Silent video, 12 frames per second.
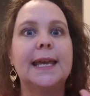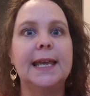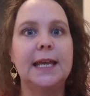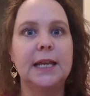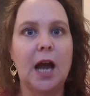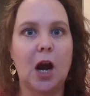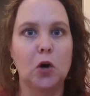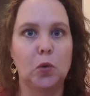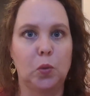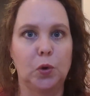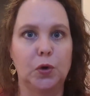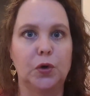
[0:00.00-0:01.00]
in our
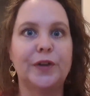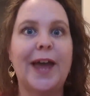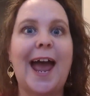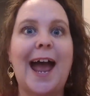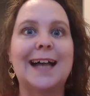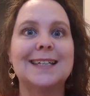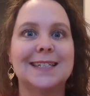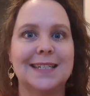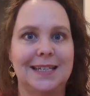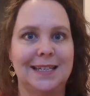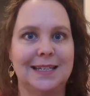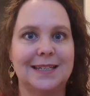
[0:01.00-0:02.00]
world as
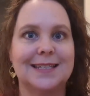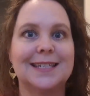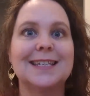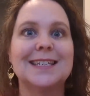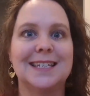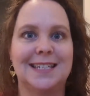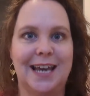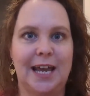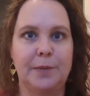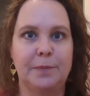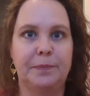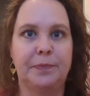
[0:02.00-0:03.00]
it is
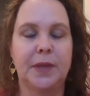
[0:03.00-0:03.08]
today.